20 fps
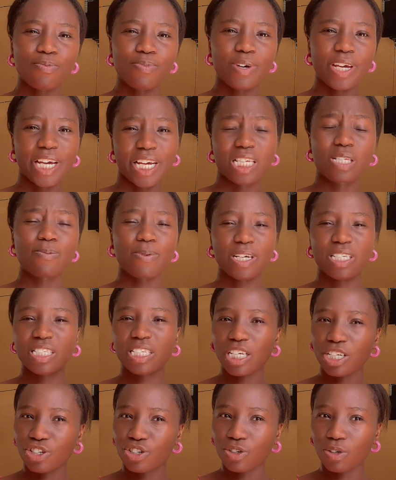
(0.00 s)

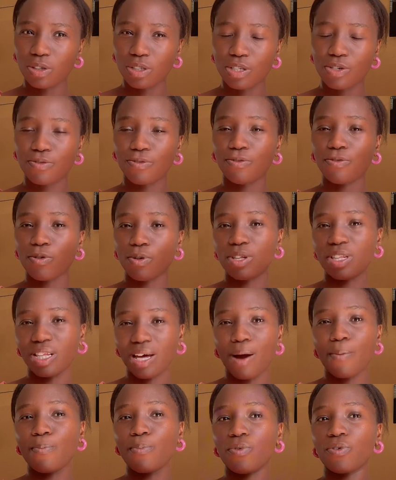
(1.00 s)
expectations for
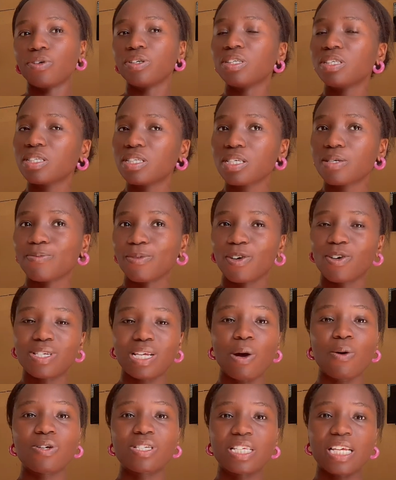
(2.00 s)
that month, because
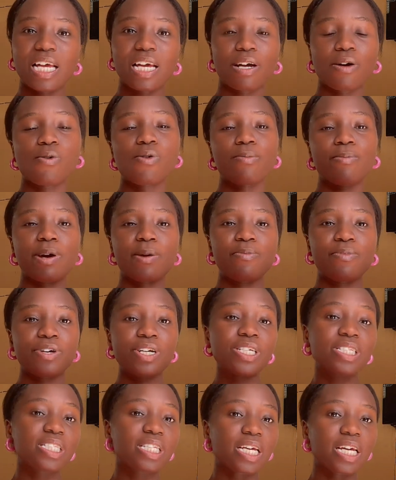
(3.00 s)
I was like, oh, my
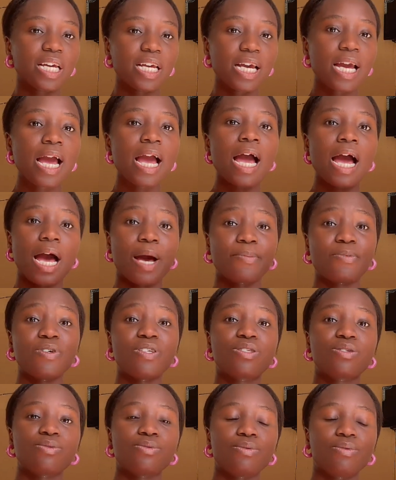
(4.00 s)
birthday, I'm
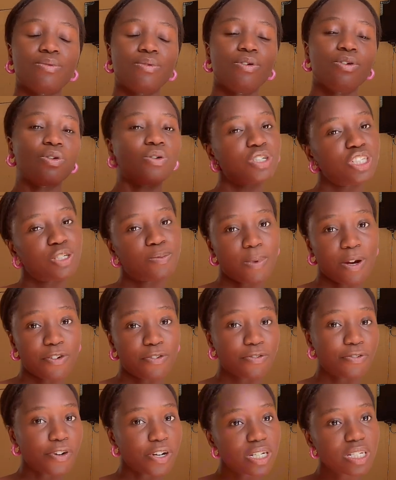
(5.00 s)
going to launch my
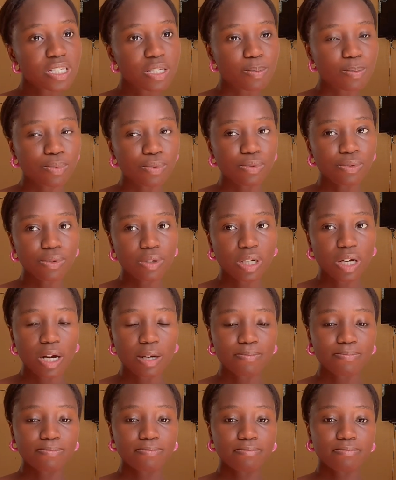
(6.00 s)
first book,
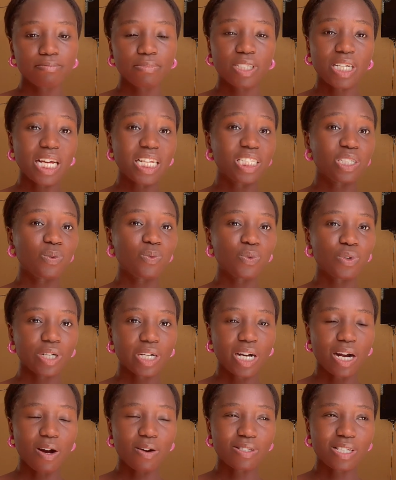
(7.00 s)
but that didn't
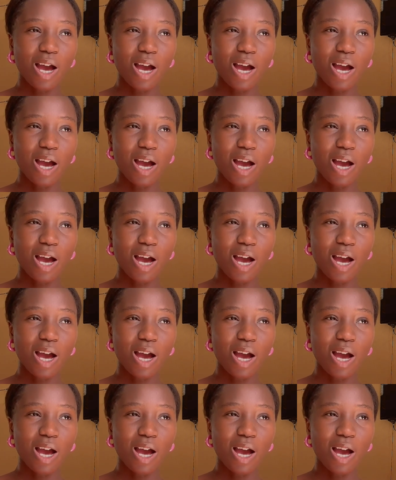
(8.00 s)
work out.